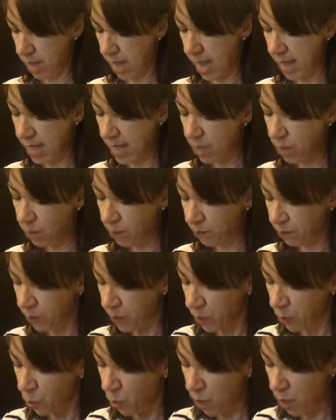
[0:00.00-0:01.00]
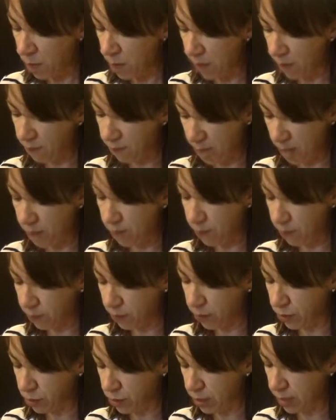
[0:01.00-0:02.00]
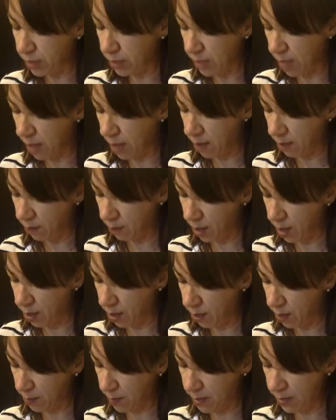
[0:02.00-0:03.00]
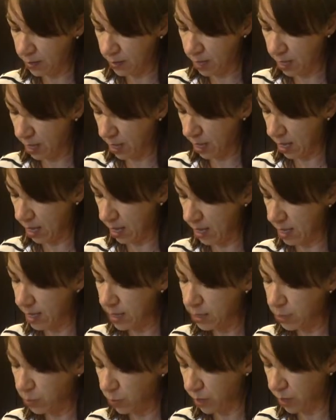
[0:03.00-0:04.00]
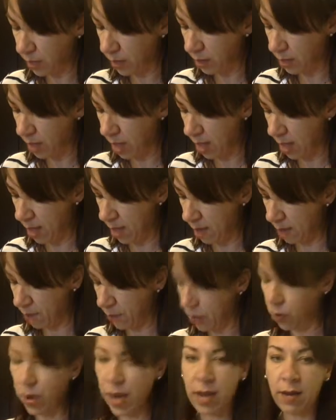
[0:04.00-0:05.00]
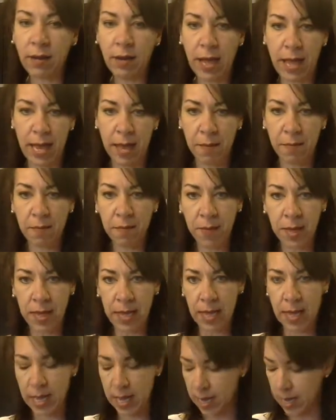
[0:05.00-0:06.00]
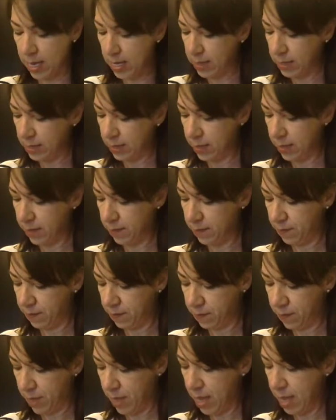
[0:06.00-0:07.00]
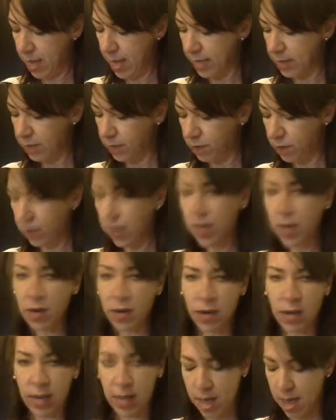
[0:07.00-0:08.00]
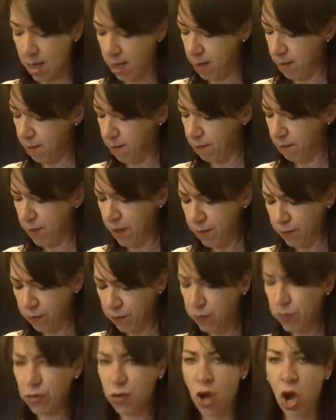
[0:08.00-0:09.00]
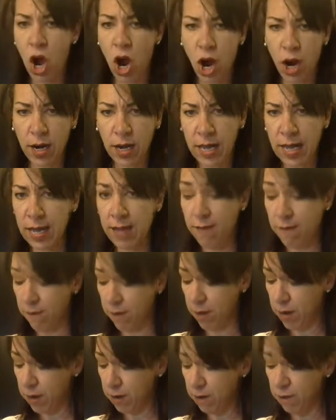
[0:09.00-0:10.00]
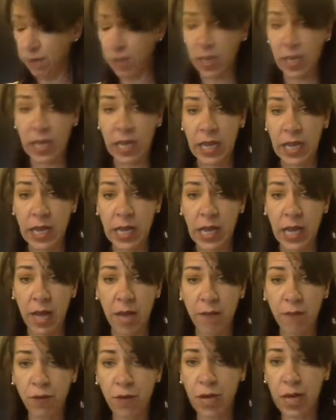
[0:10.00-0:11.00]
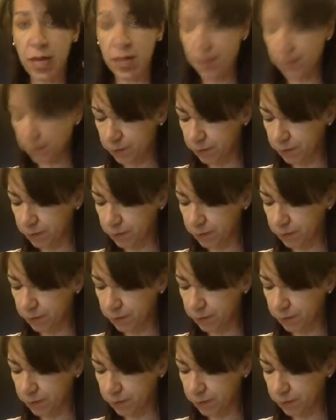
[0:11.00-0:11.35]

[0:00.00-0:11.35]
I think one of my favorite versions of hummus is with ground lamb in it. It's very flavorful, hearty, very filling and comforting.